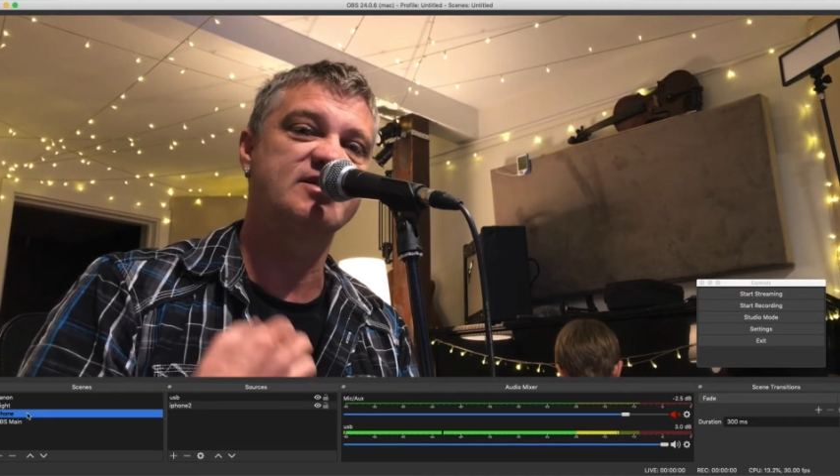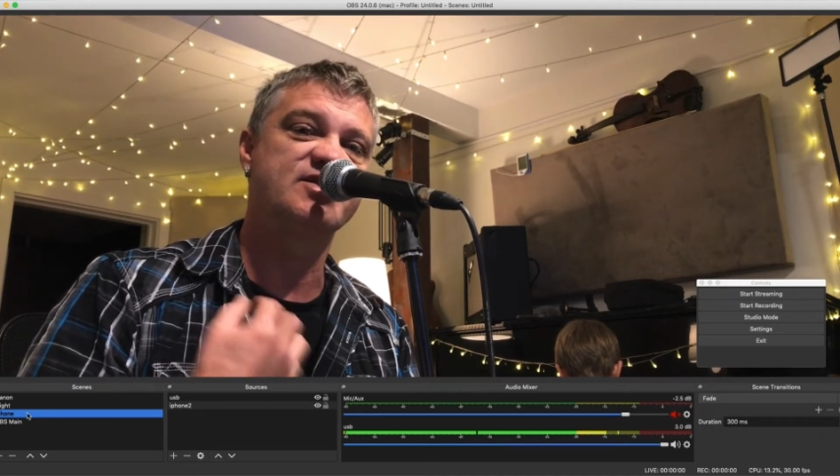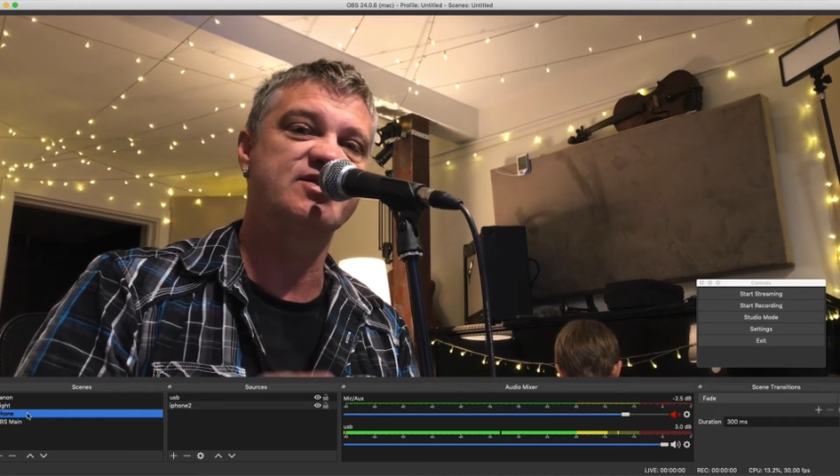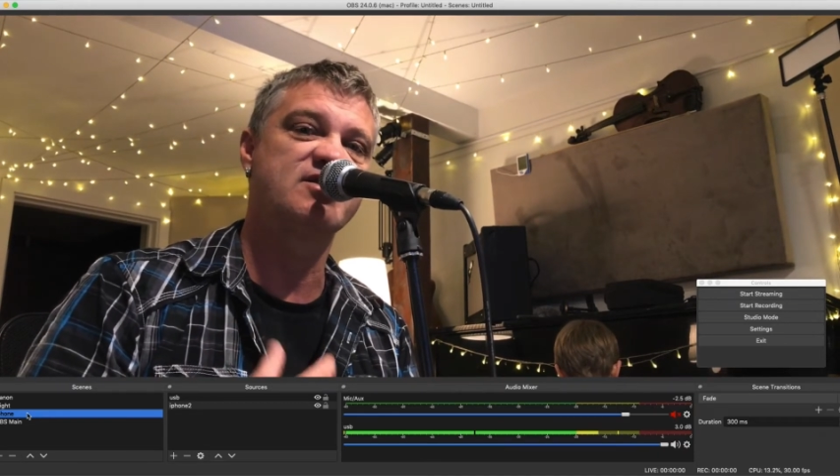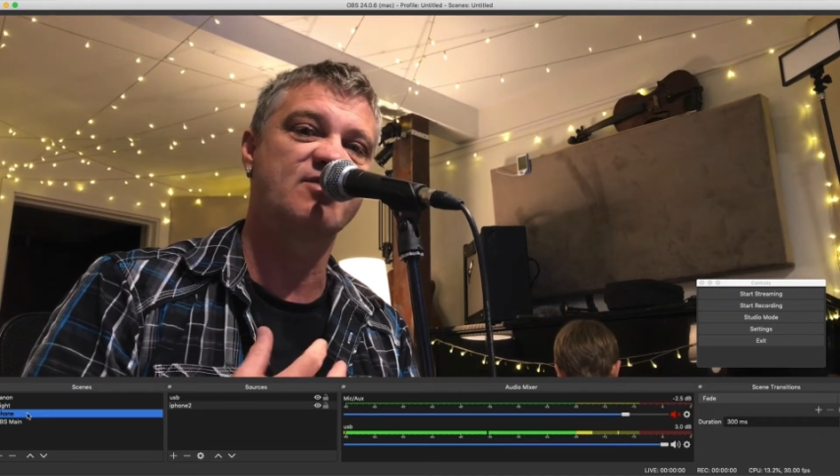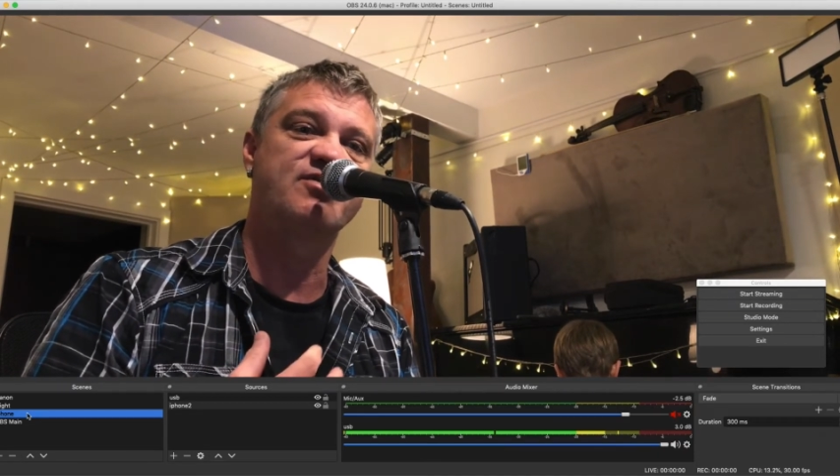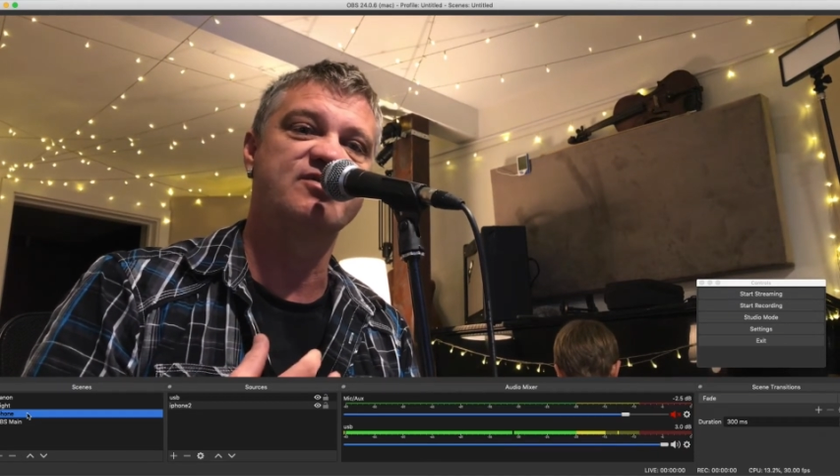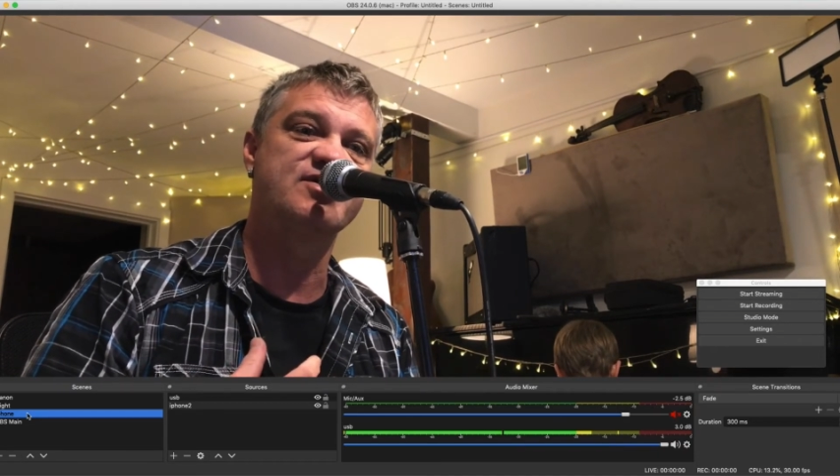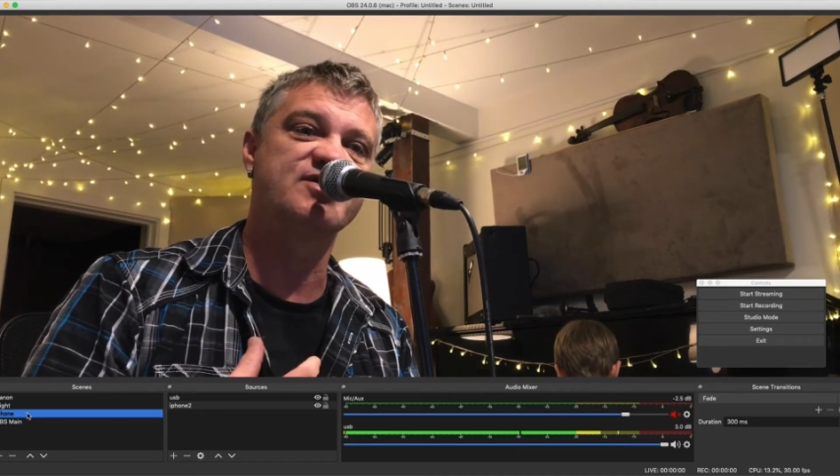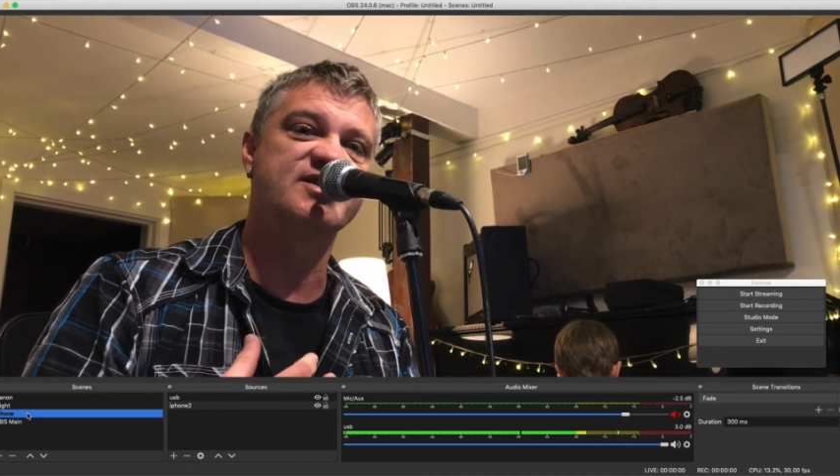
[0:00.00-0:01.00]
a studio
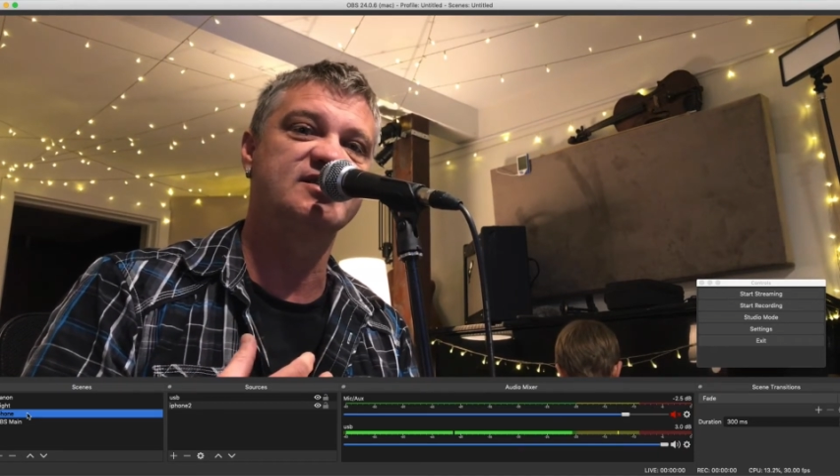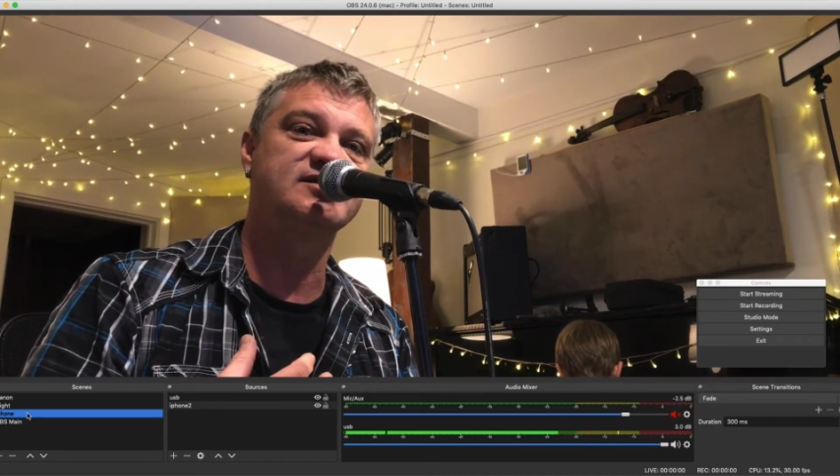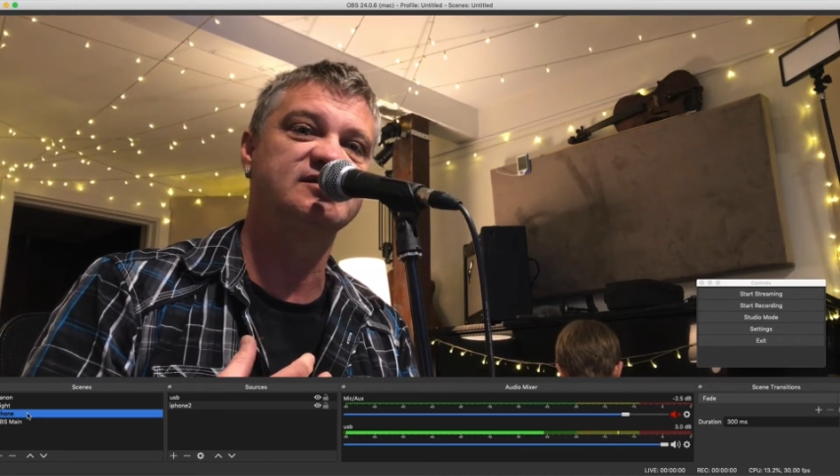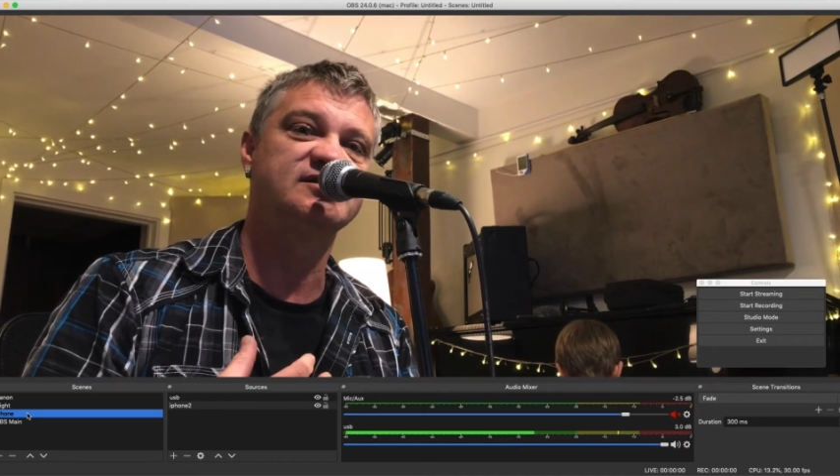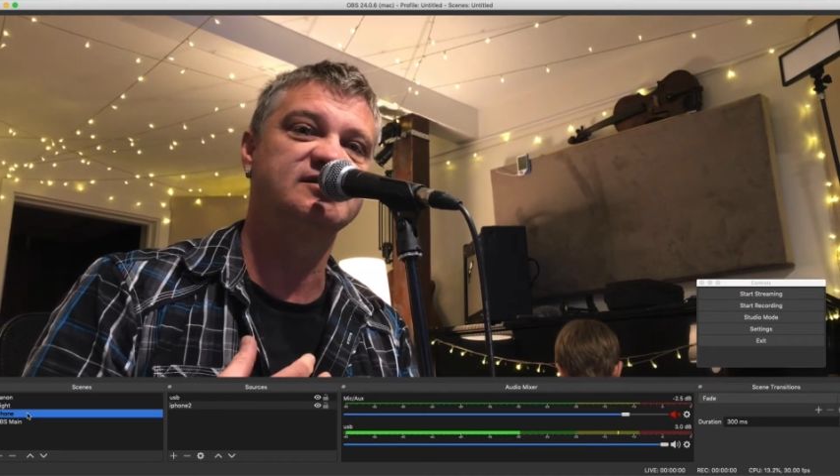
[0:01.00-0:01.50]
producer,